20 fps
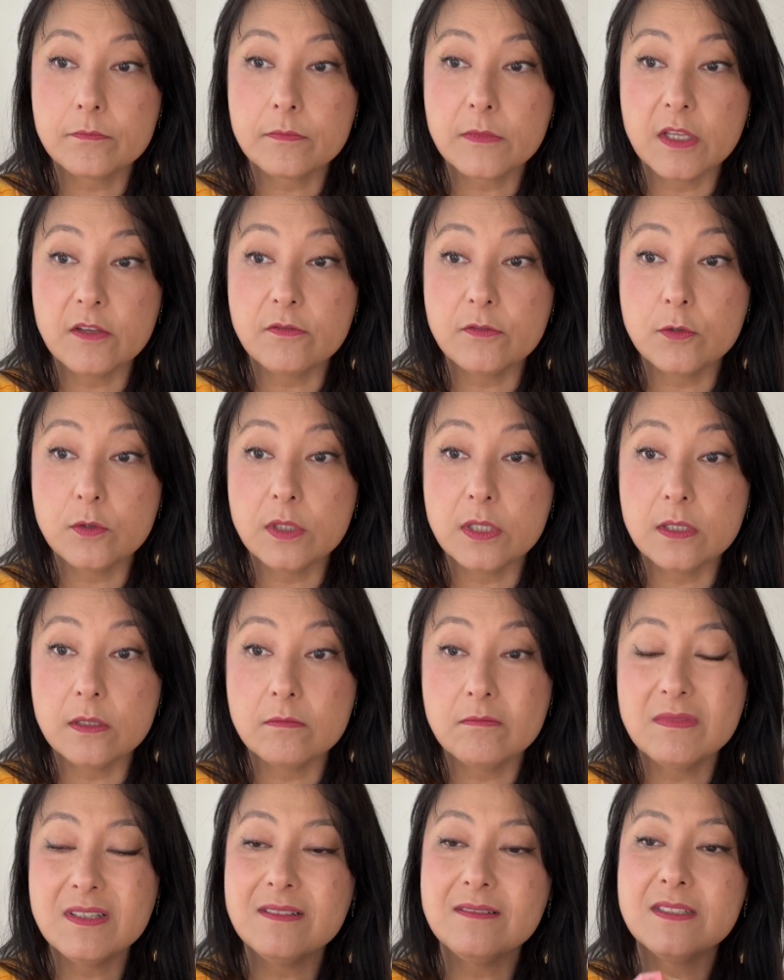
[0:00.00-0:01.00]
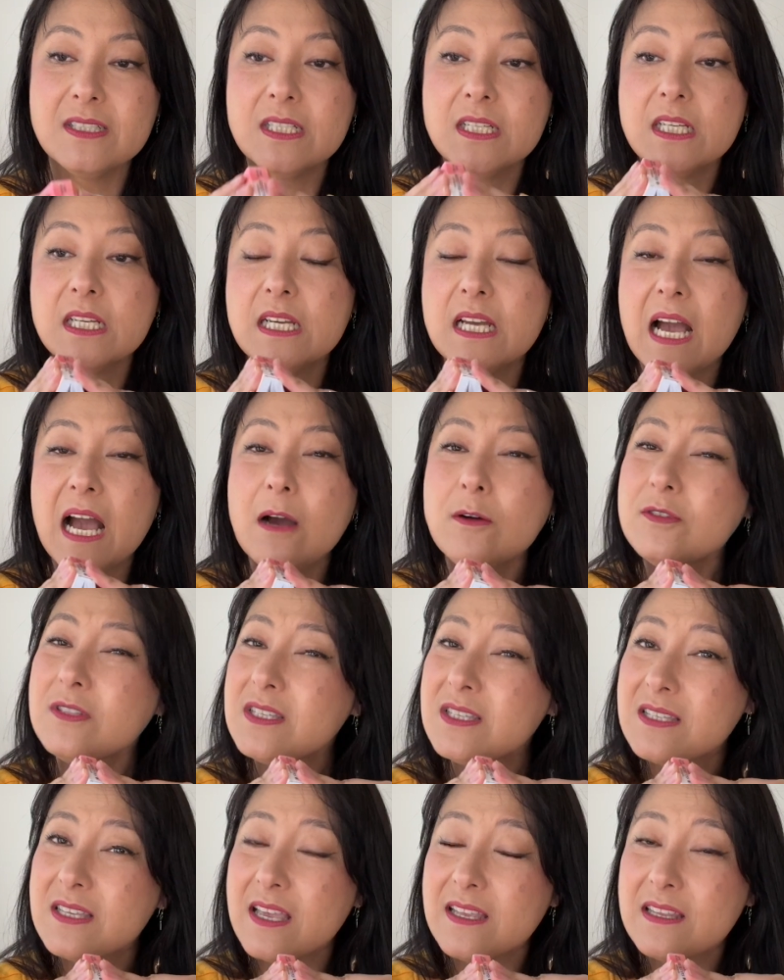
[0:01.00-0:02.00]
if you need, well, I would
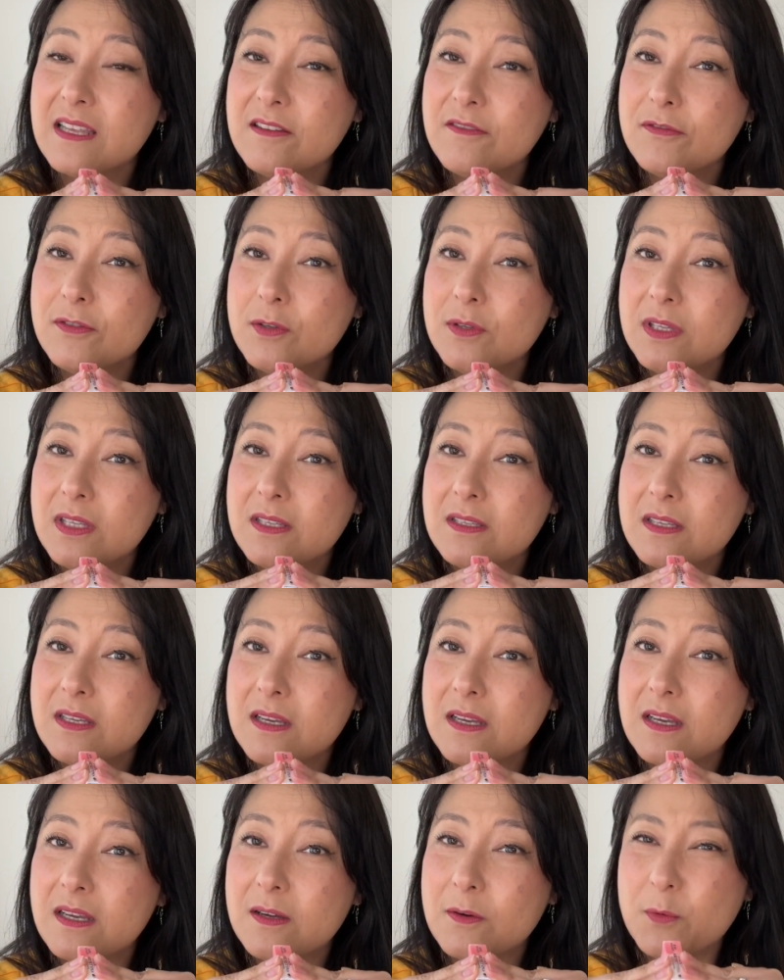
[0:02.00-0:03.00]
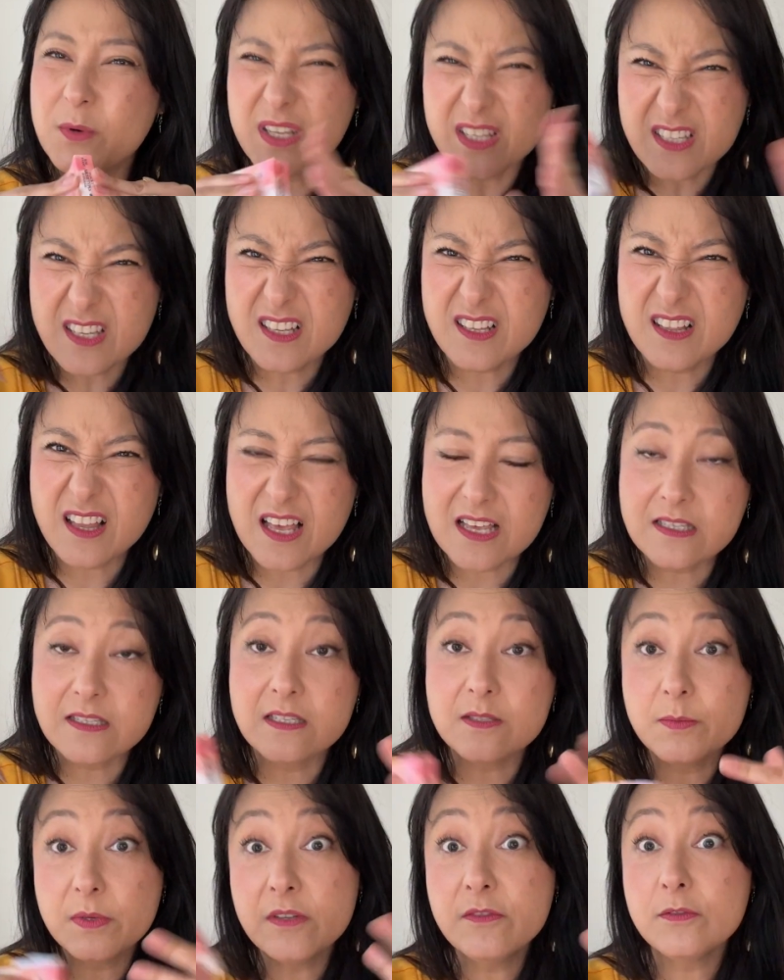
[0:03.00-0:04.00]
say that if you need reading
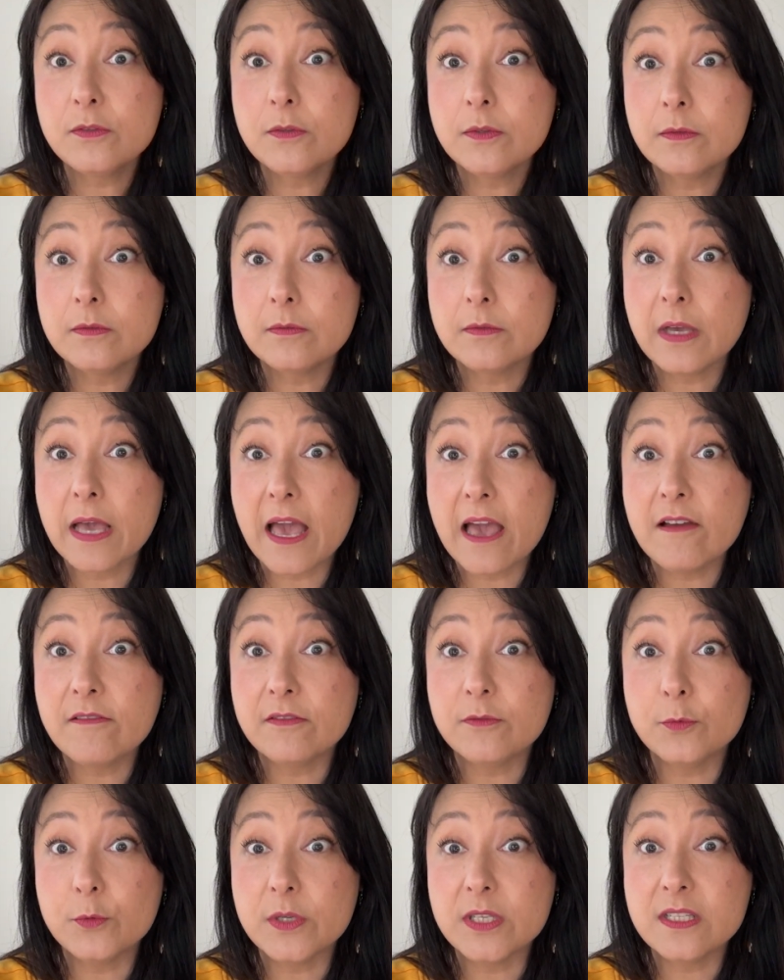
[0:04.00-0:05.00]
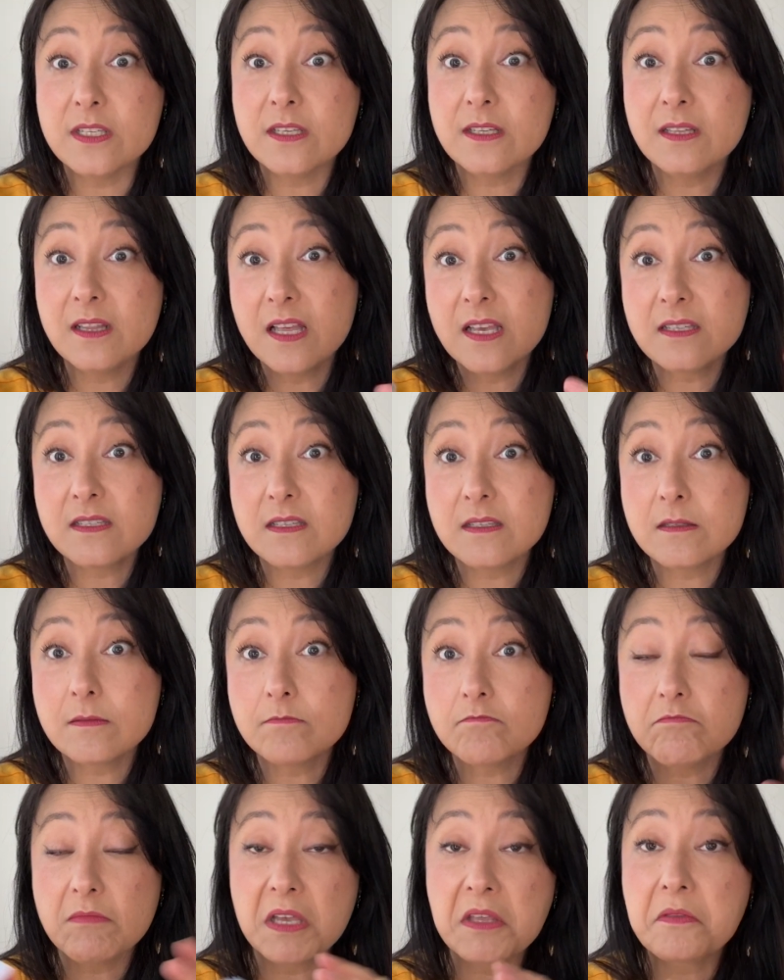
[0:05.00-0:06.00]
glasses, but if you have reading glasses,
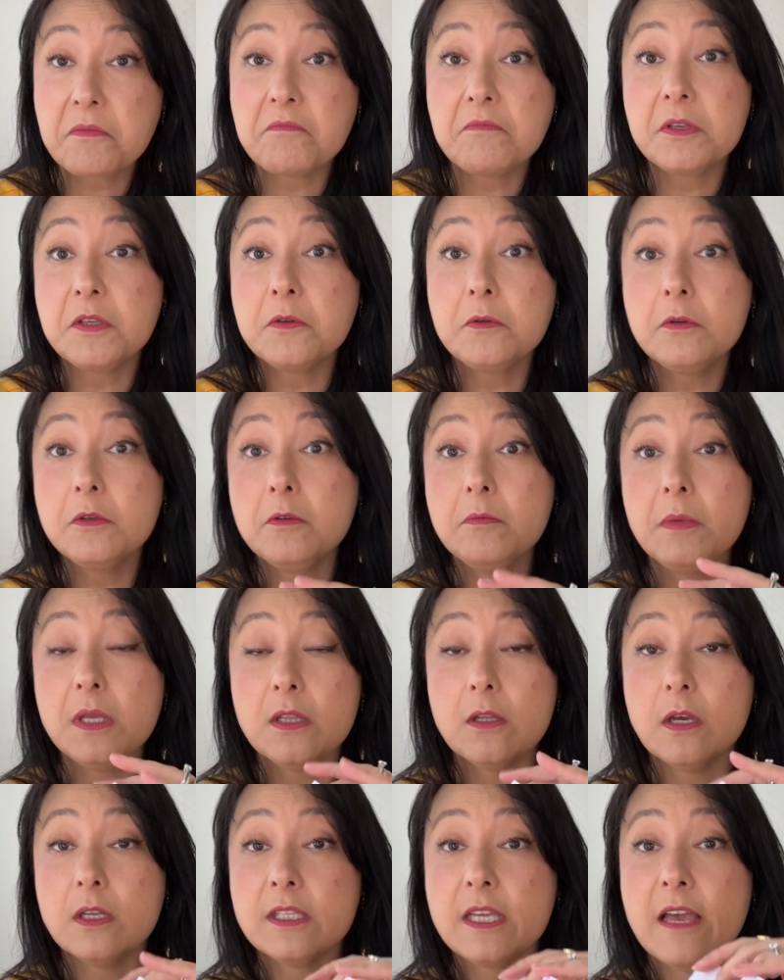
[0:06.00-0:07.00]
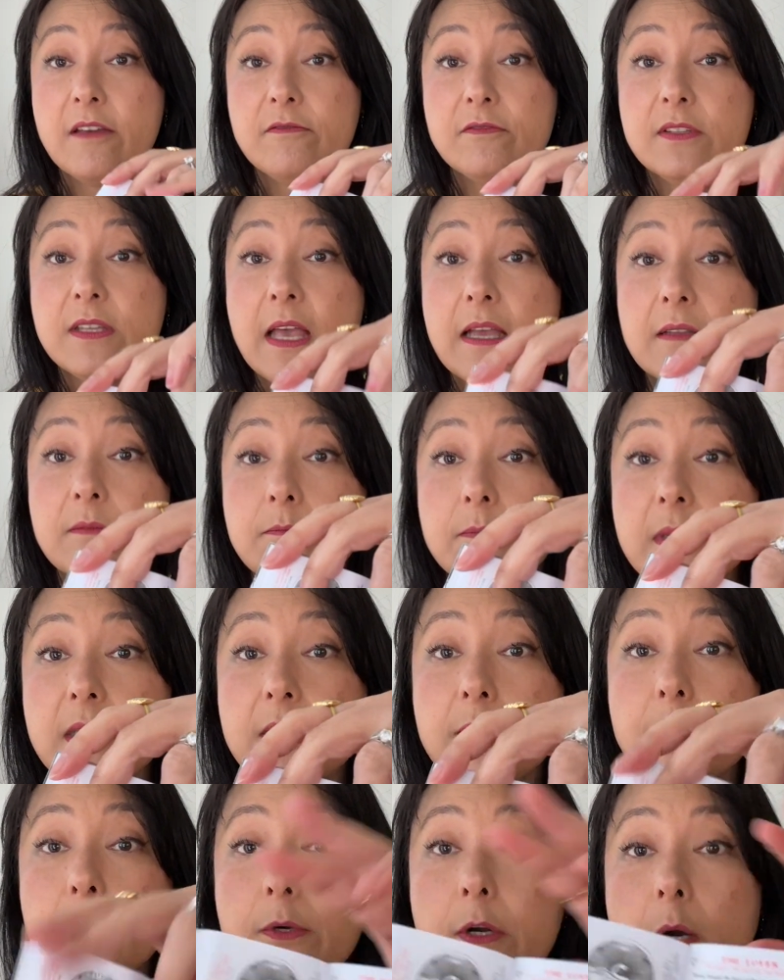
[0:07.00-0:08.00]
you may not have that
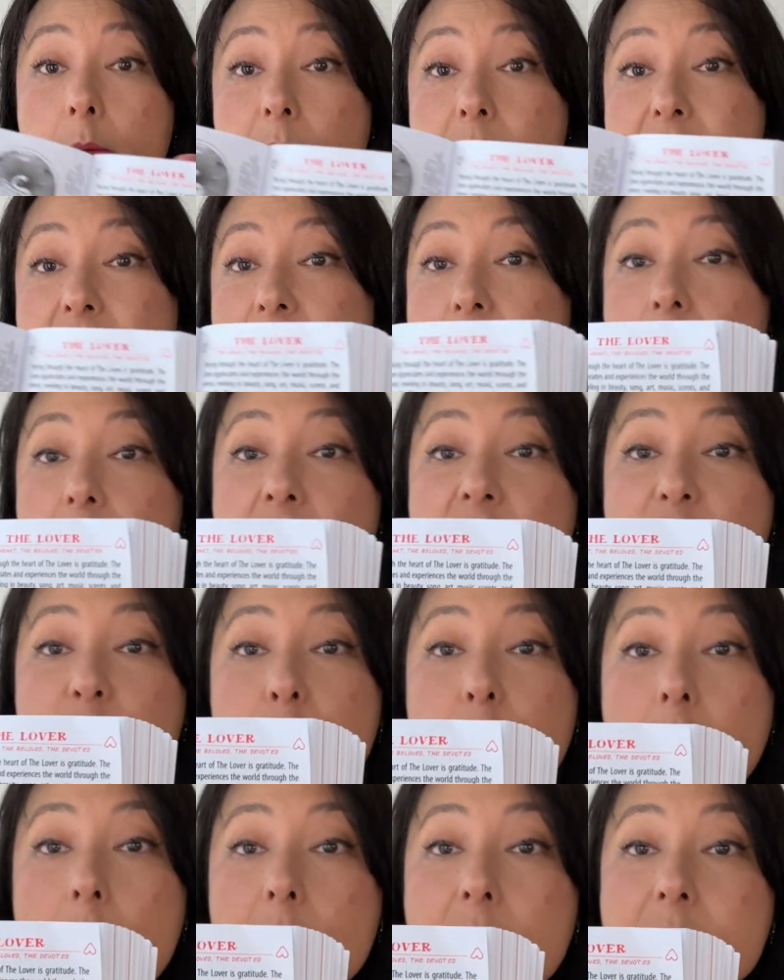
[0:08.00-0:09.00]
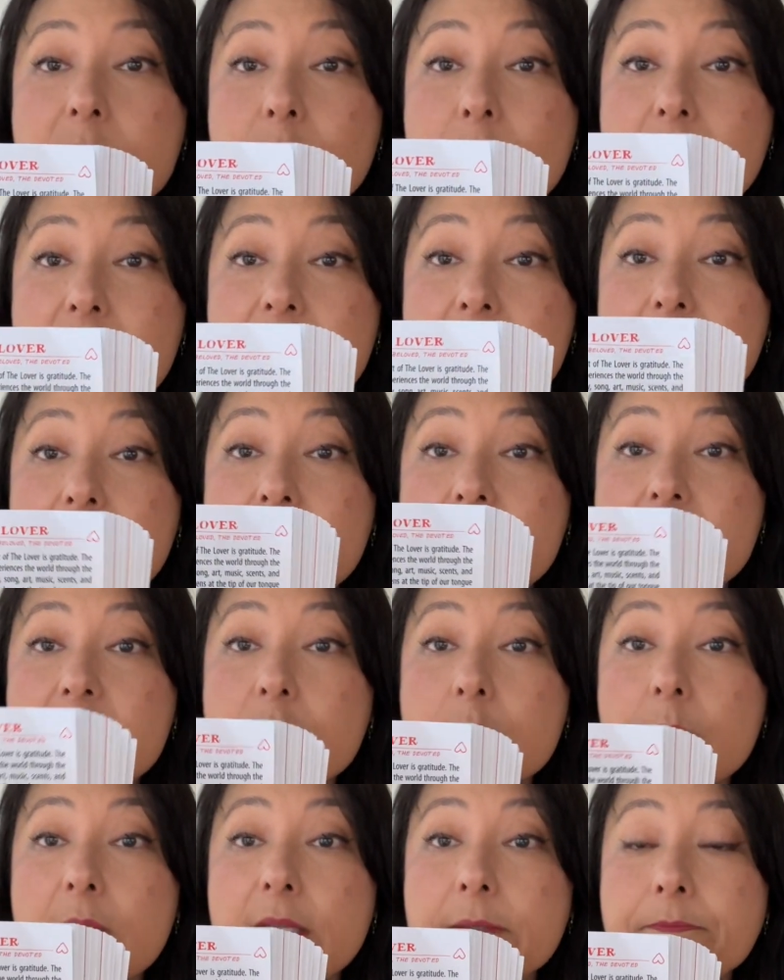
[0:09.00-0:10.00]
many problems. I don't have problems reading this
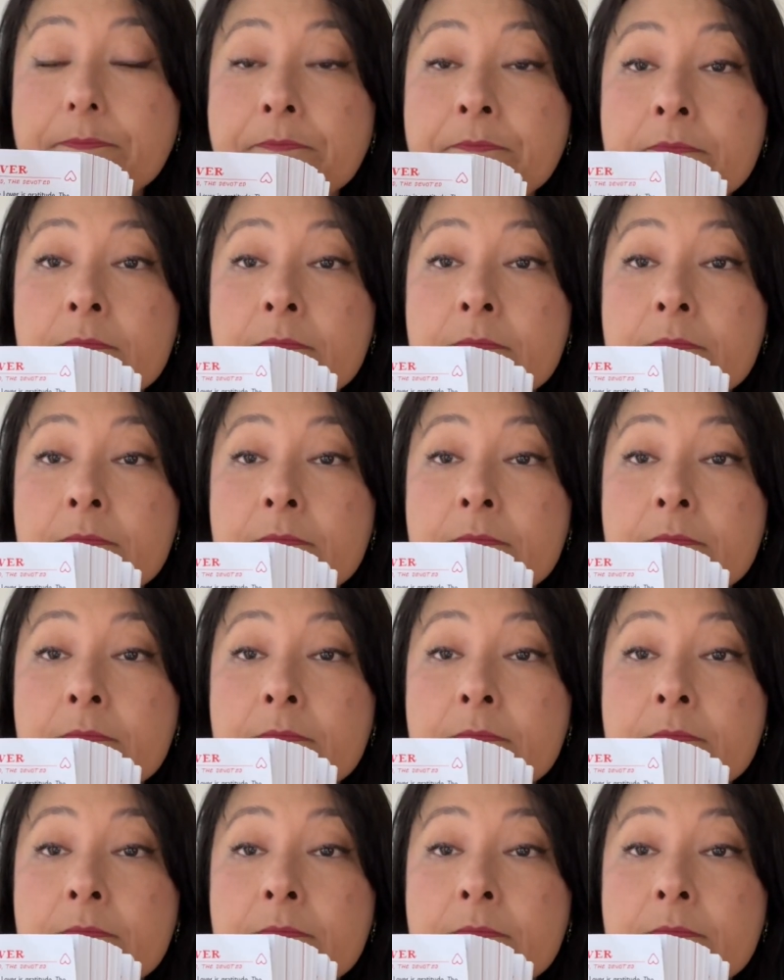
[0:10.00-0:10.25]
one.